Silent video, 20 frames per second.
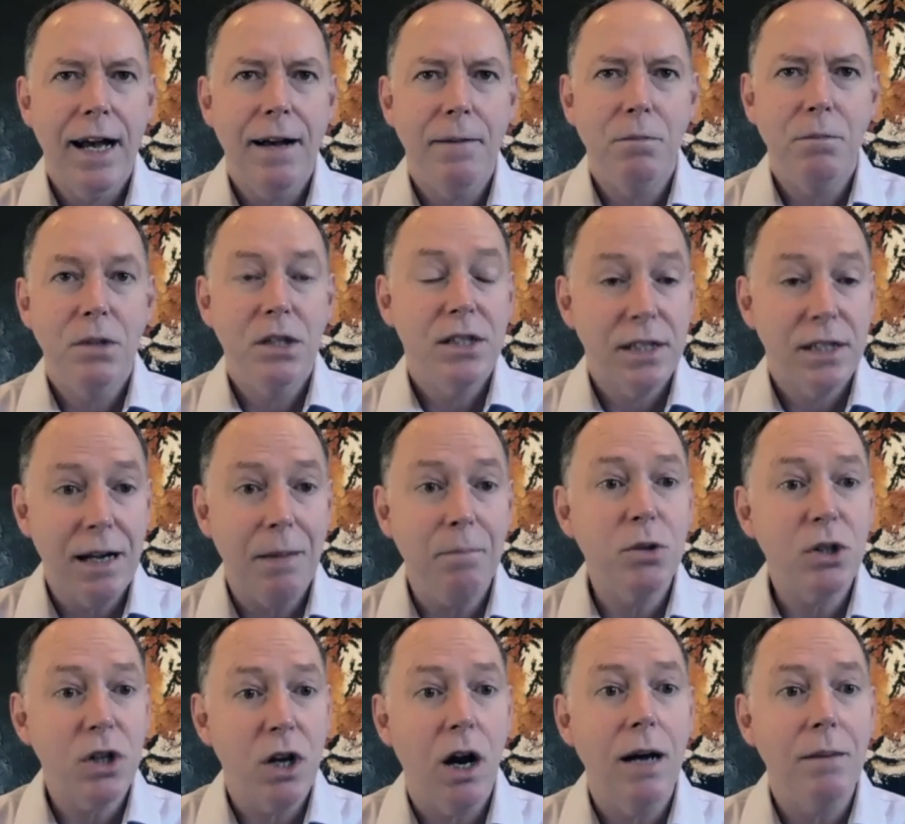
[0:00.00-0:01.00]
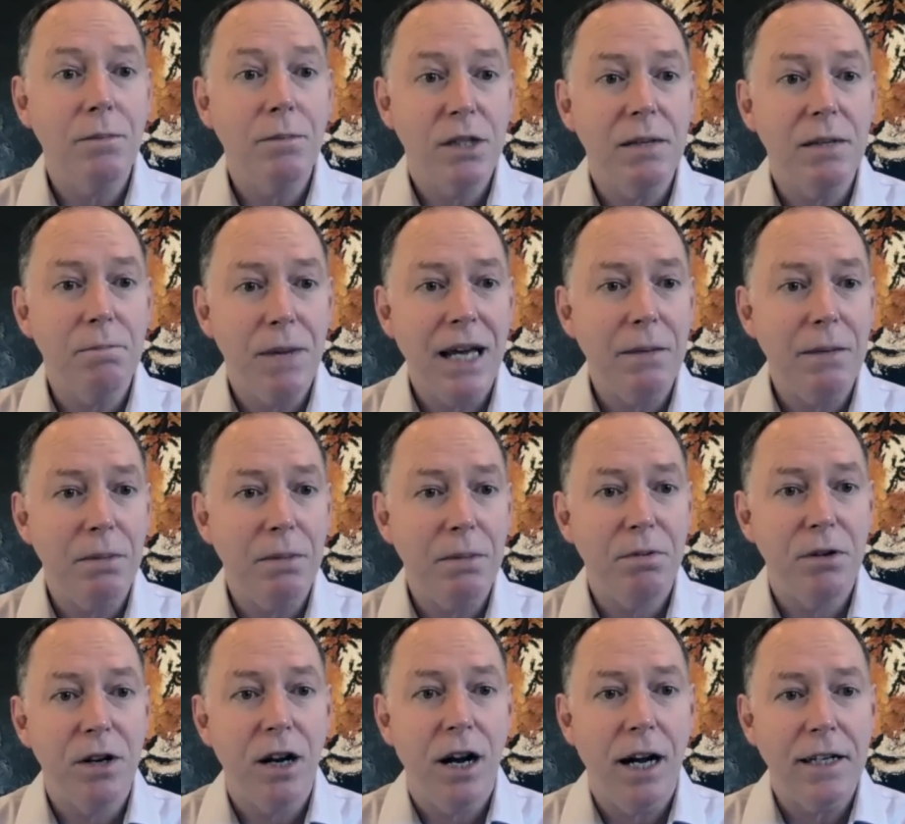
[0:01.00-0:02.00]
Sometimes it may be
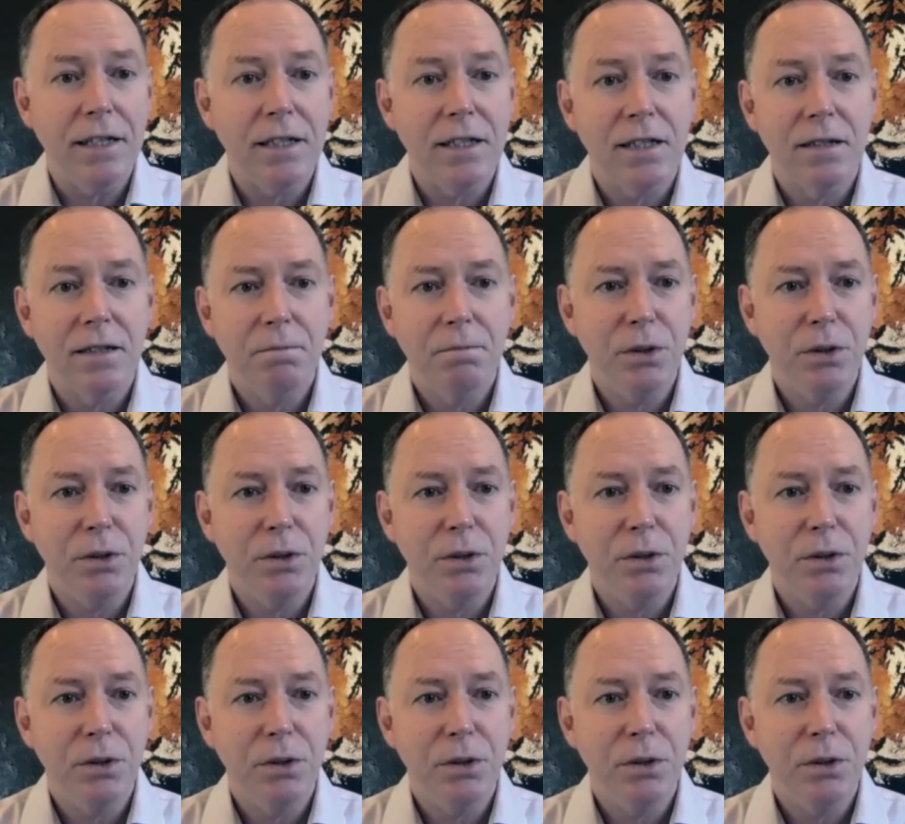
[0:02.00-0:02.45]
price,